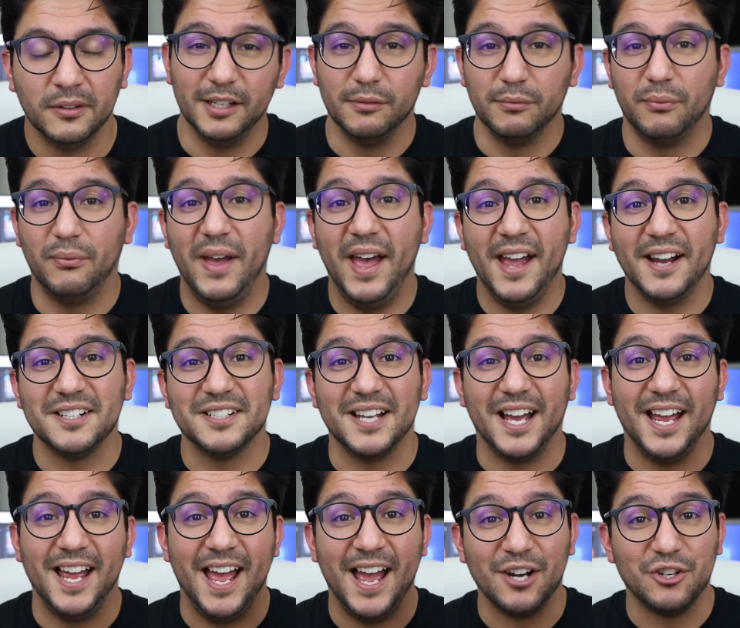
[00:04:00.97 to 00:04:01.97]
In fact,
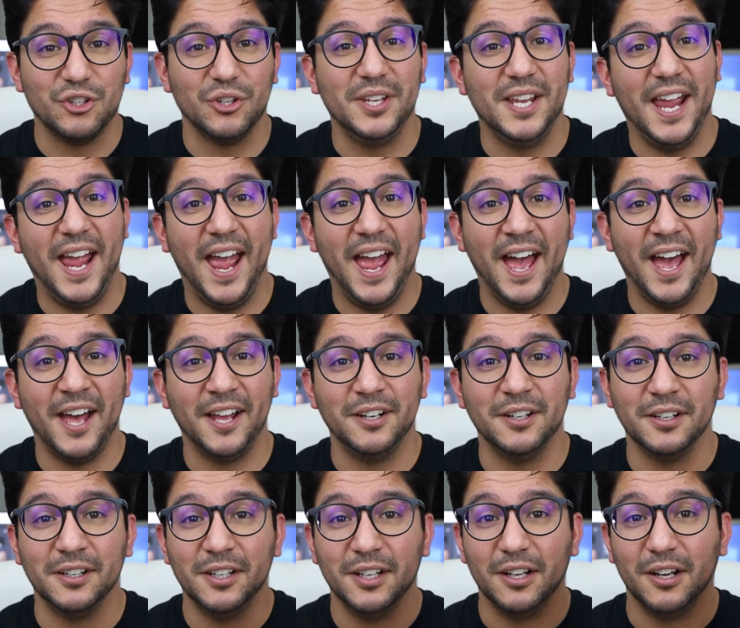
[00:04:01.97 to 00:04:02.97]
I actually had